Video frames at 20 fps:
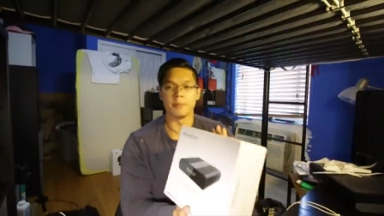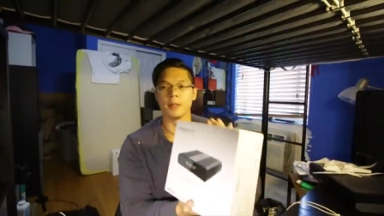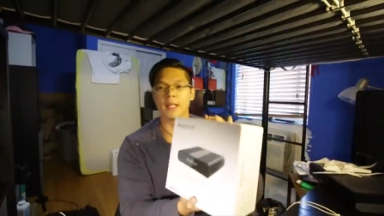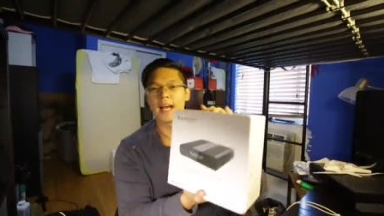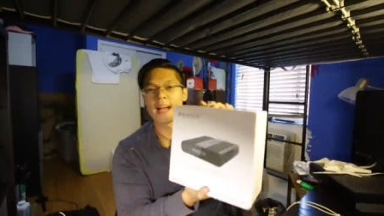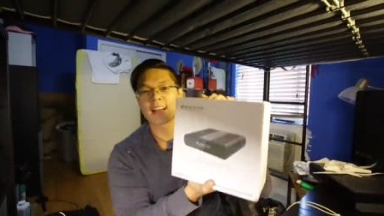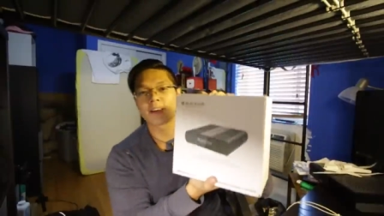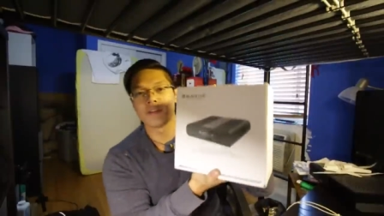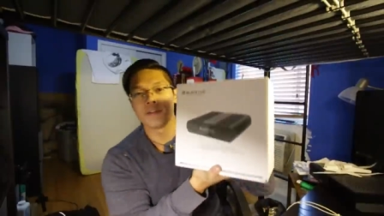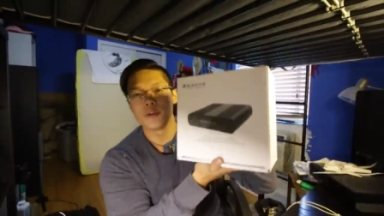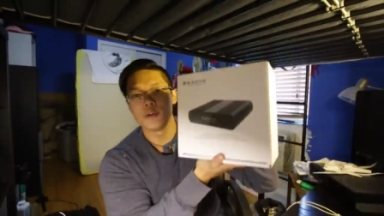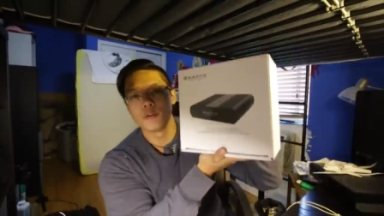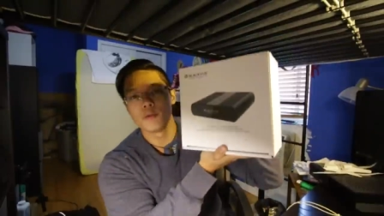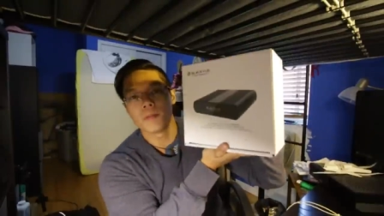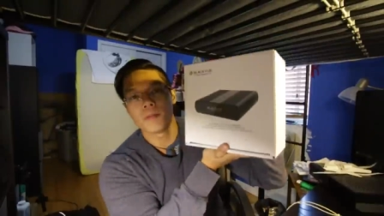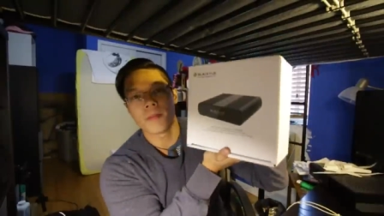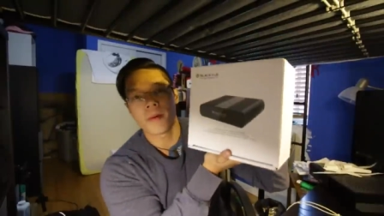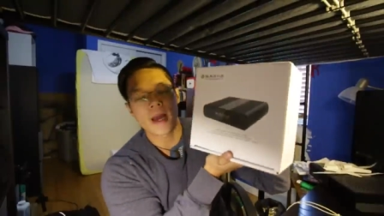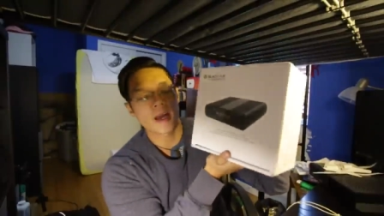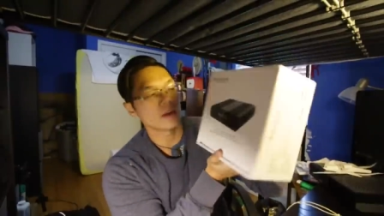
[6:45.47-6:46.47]
Blackvue
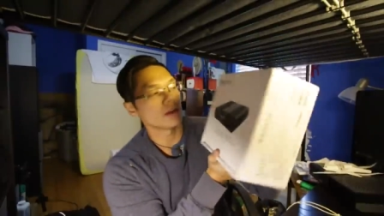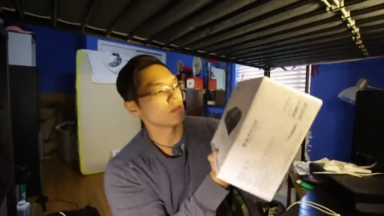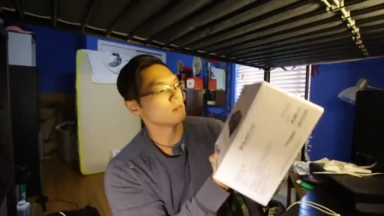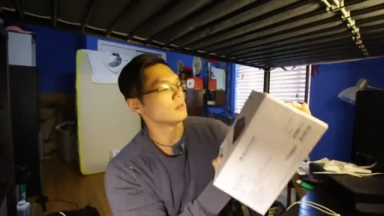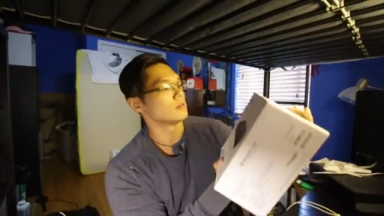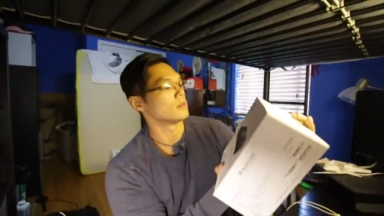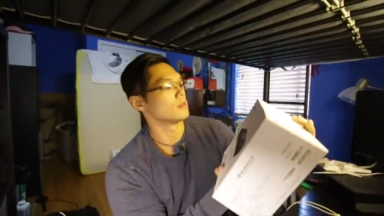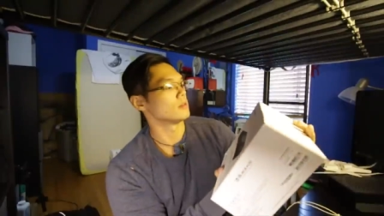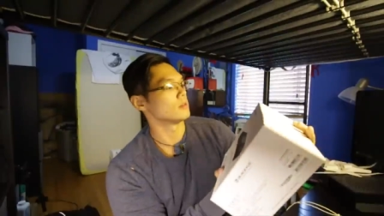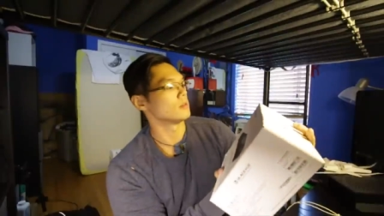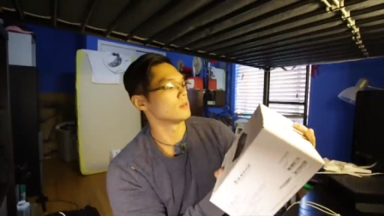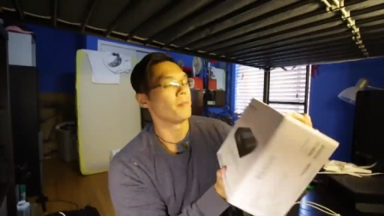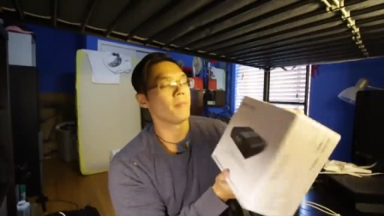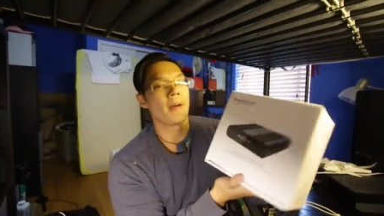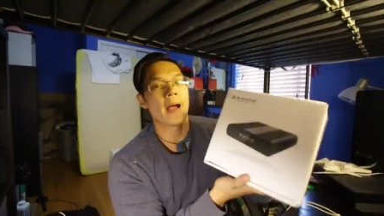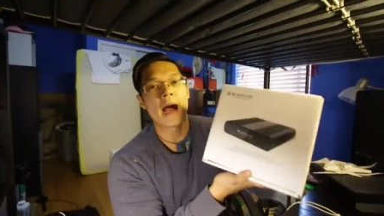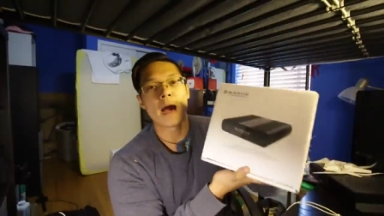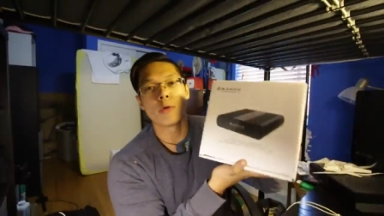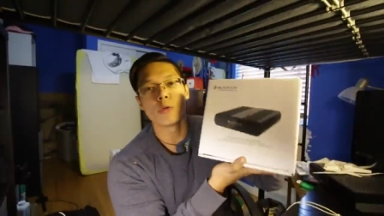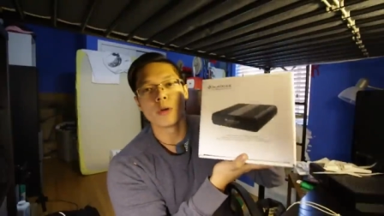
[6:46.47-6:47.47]

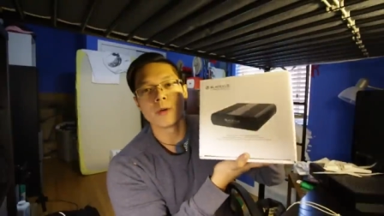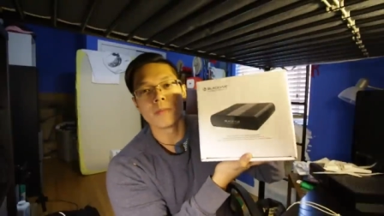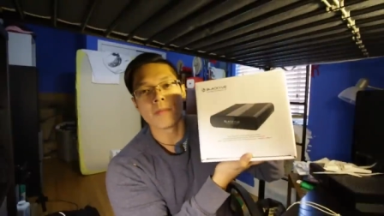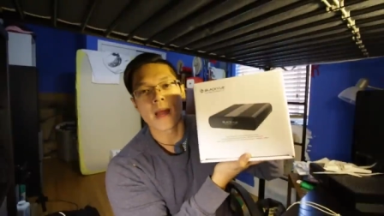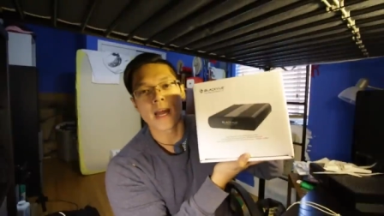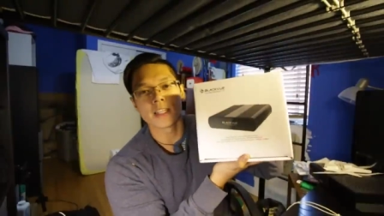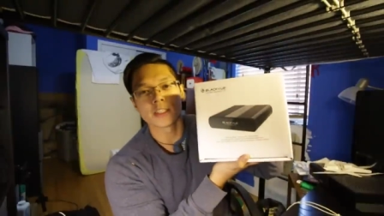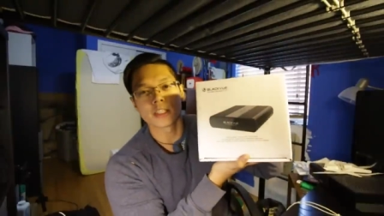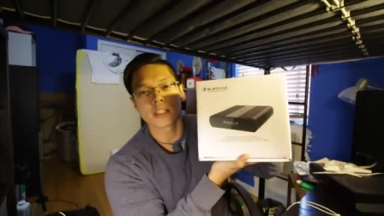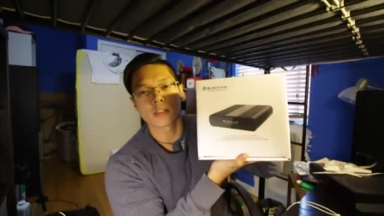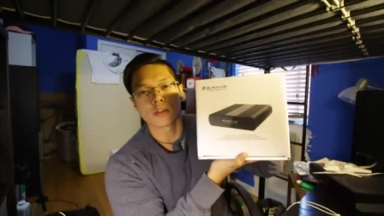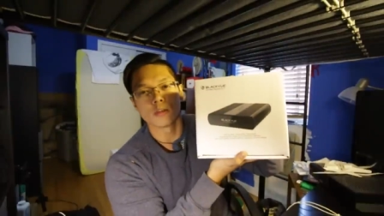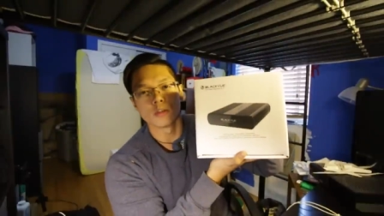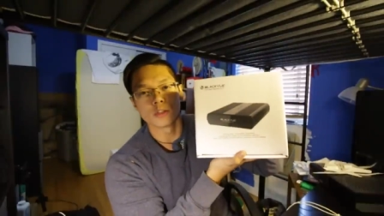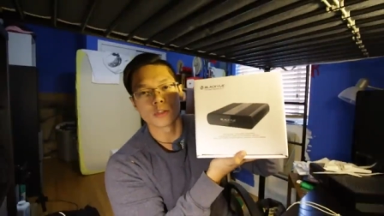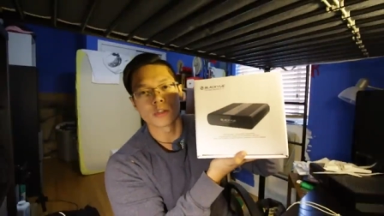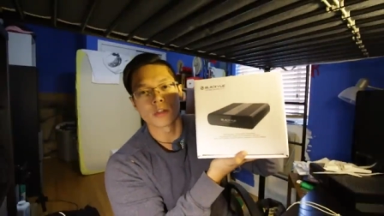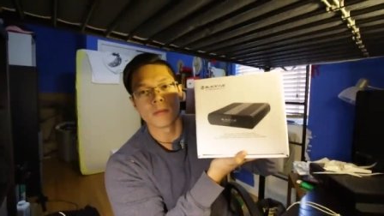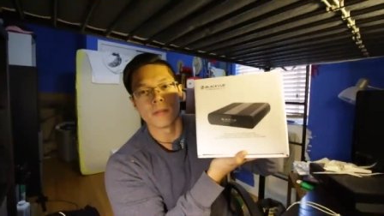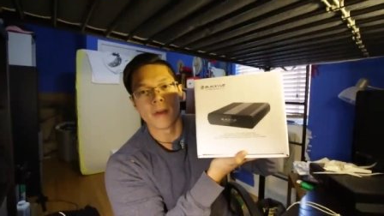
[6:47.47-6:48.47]
Power Magic
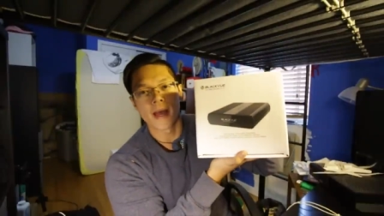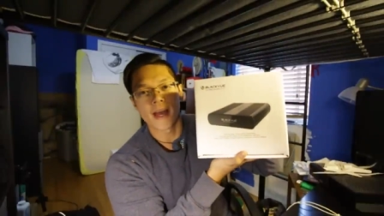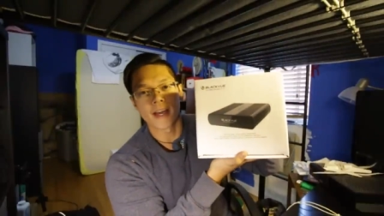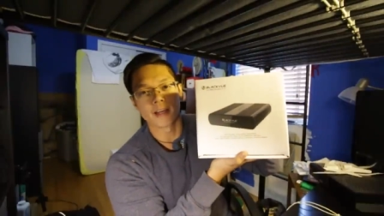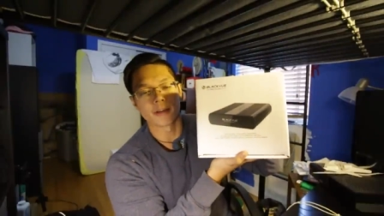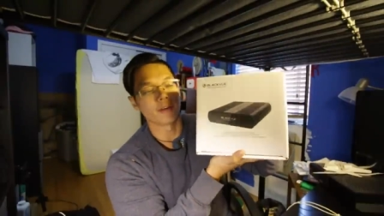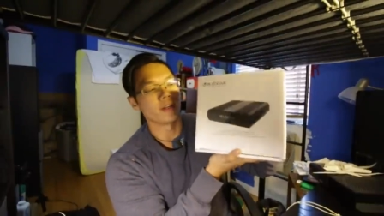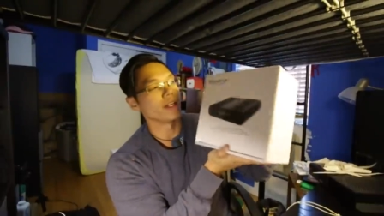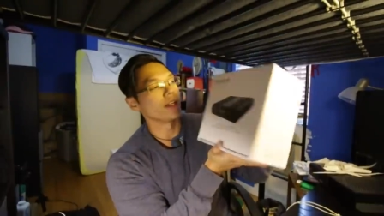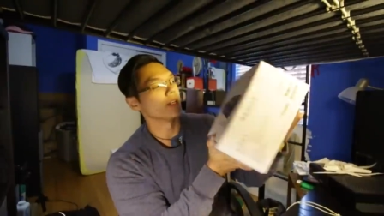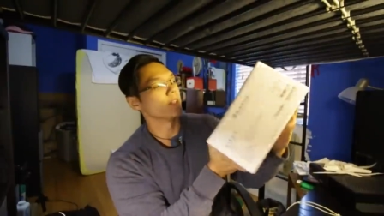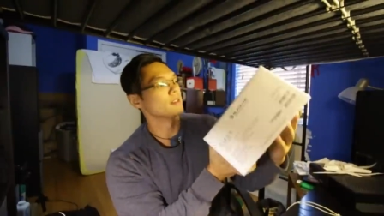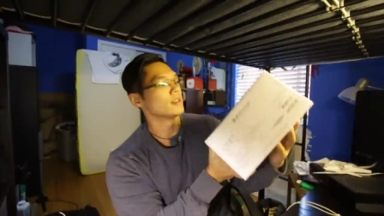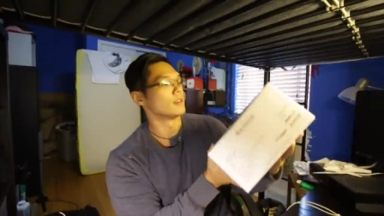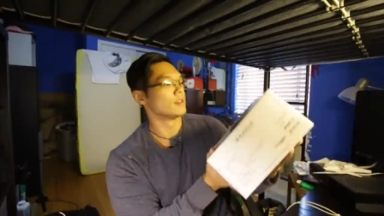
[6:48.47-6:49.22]
Ultra Battery.